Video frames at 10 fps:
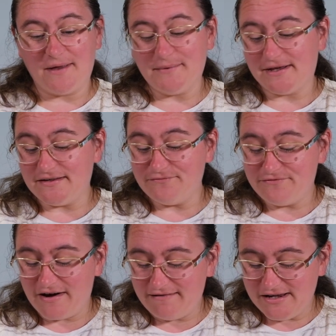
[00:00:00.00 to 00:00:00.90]
because I'm
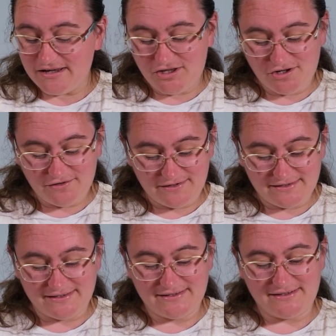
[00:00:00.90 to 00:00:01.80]
very
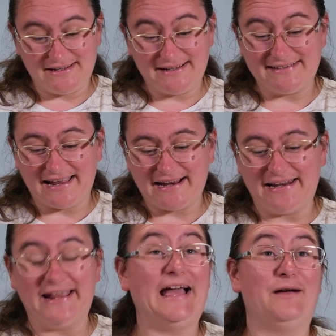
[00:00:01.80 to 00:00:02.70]
curious as to
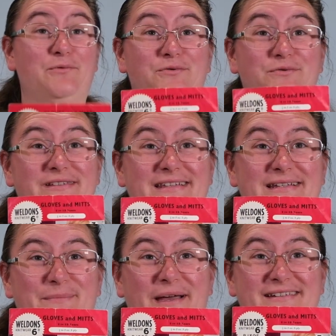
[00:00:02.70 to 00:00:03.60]
exactly how old these
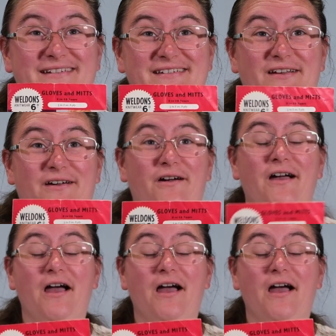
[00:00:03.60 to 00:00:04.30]
patterns are.